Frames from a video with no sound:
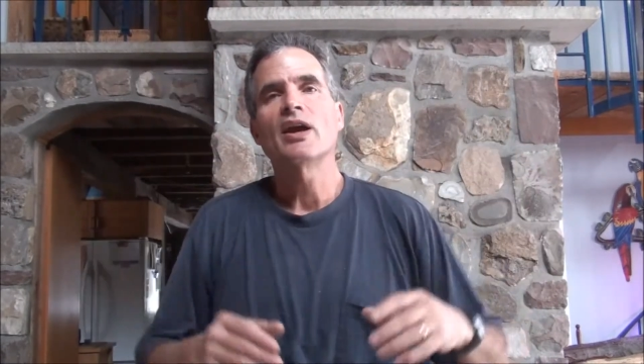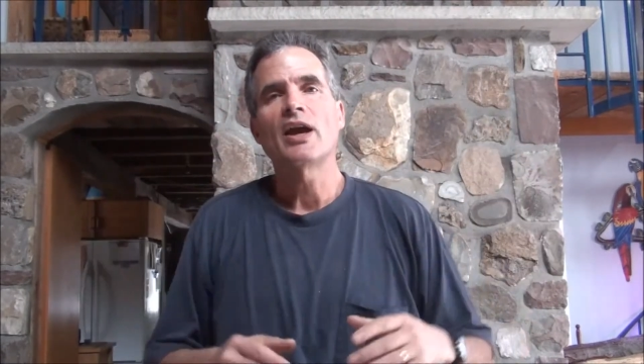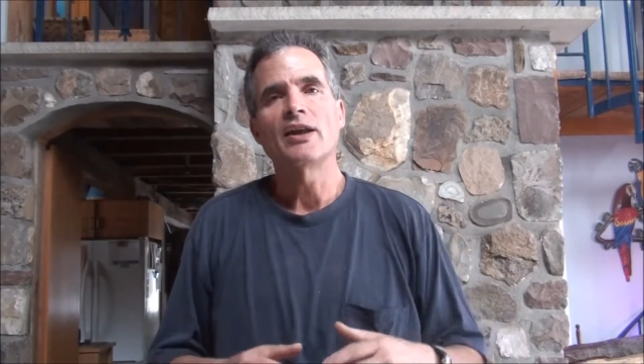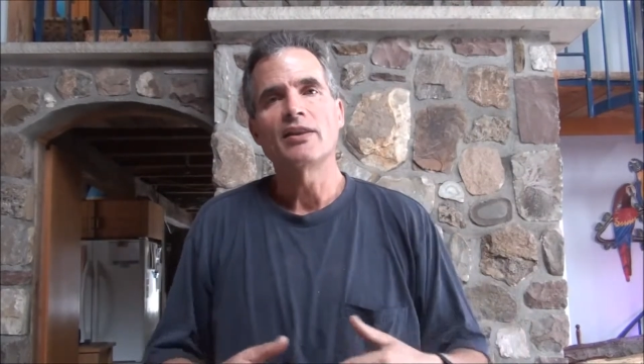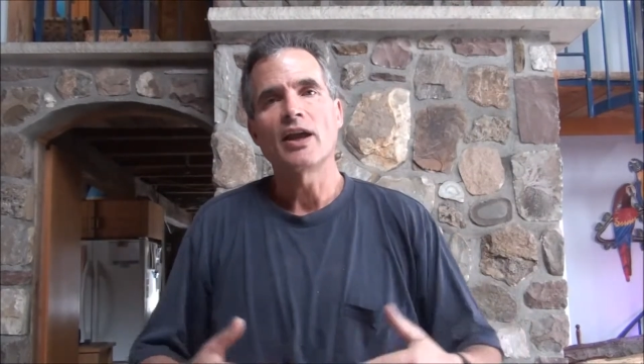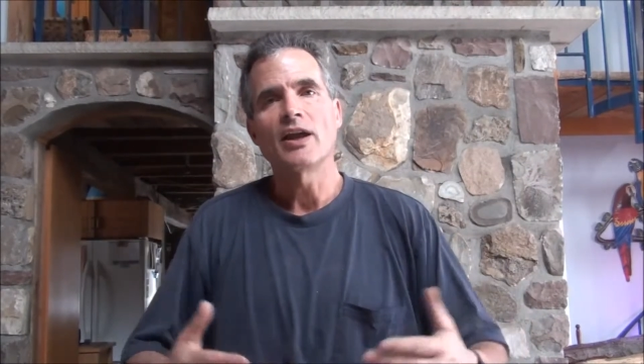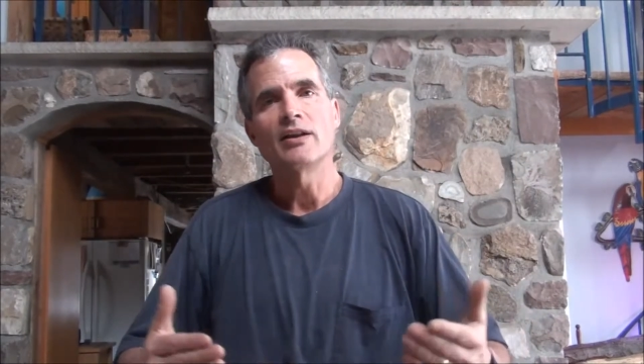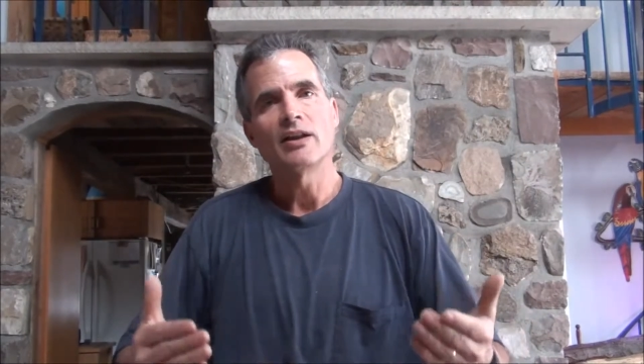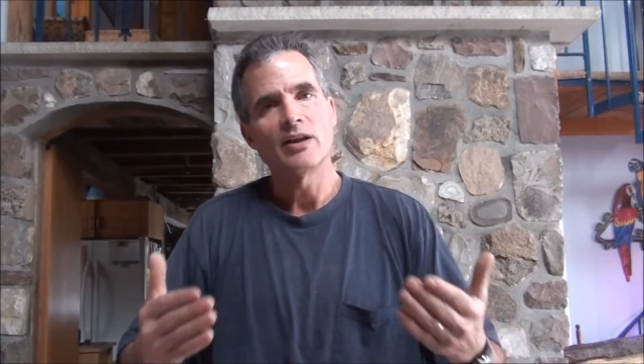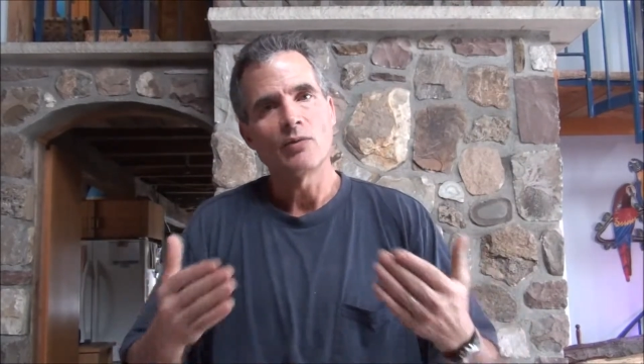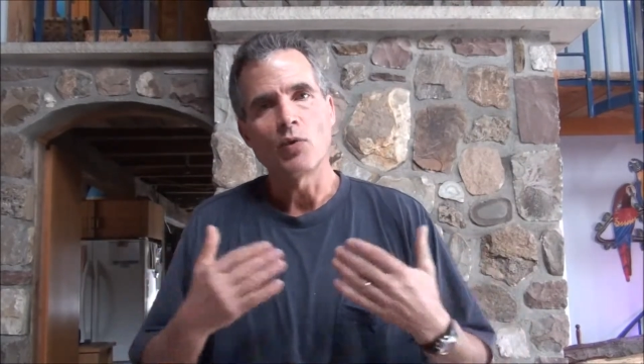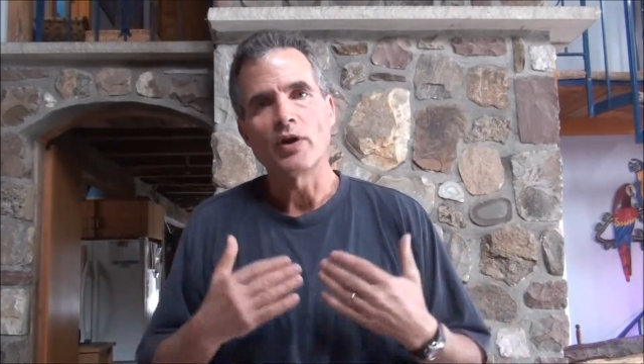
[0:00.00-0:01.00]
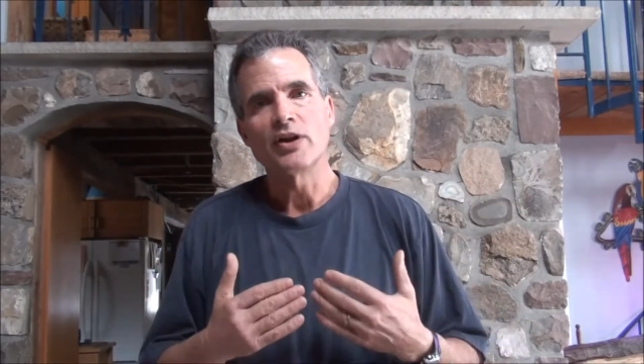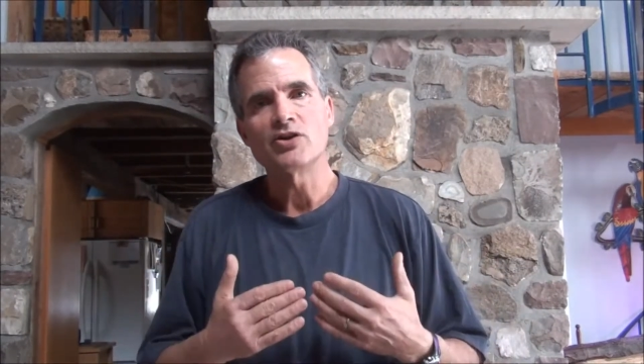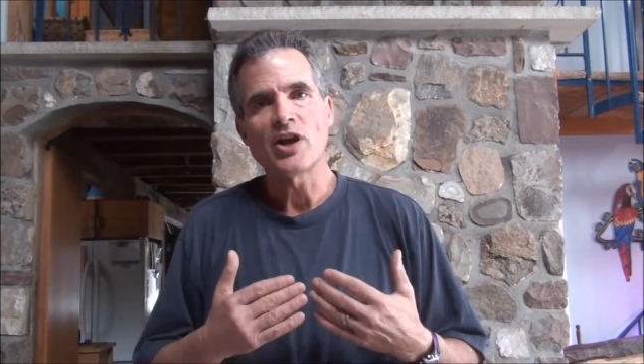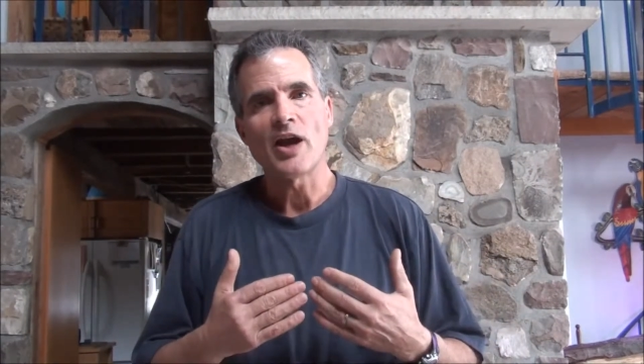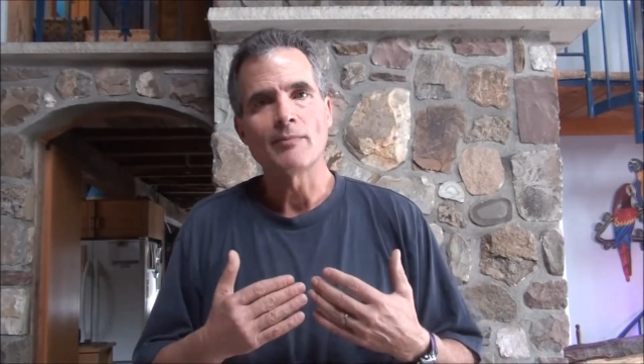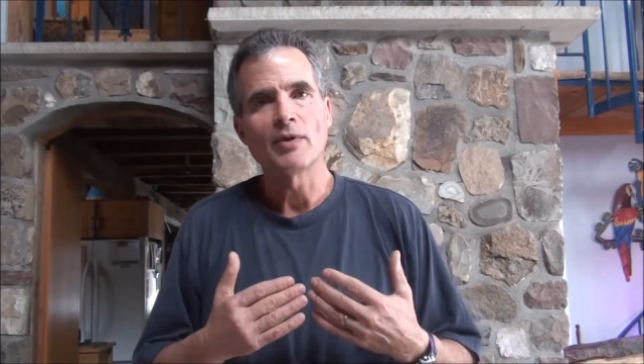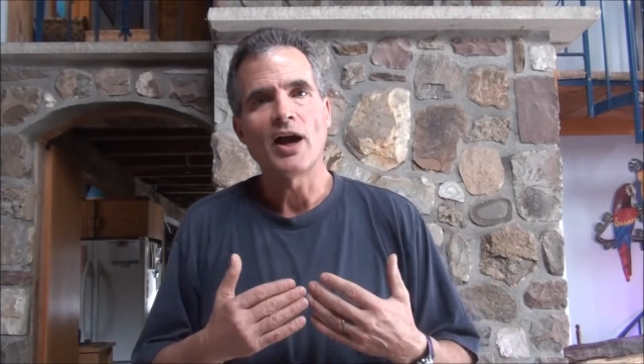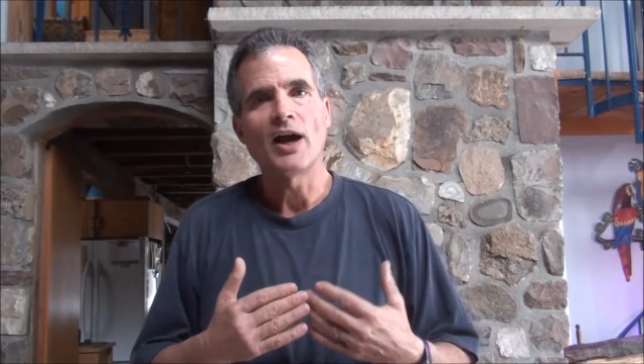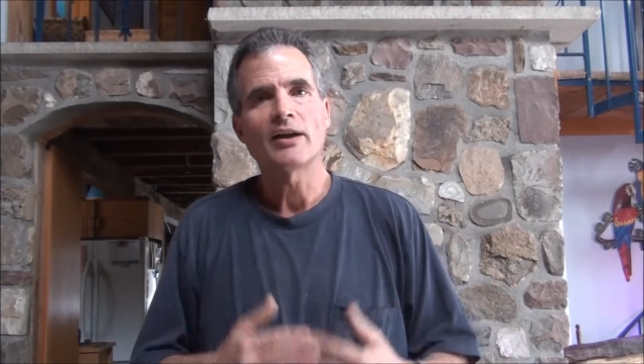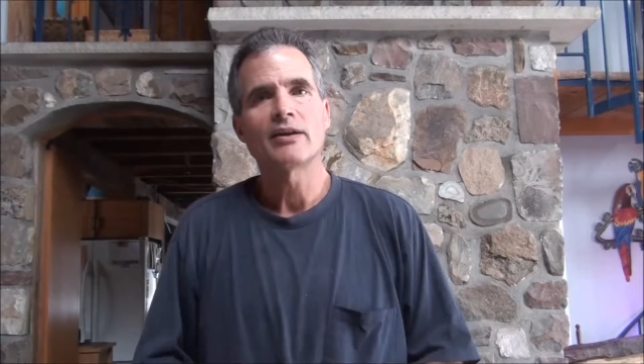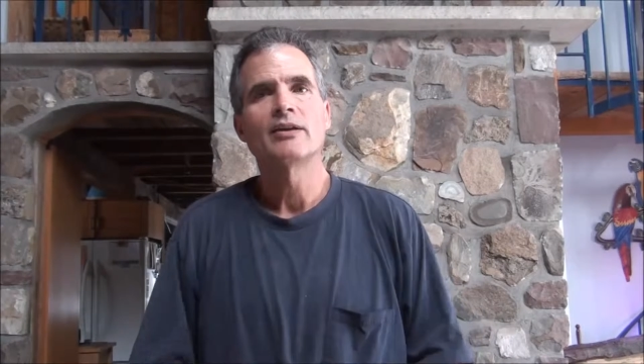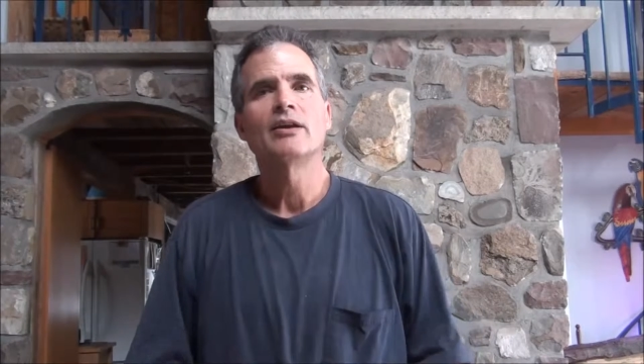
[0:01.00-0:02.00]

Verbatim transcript: and then one inch hemlock.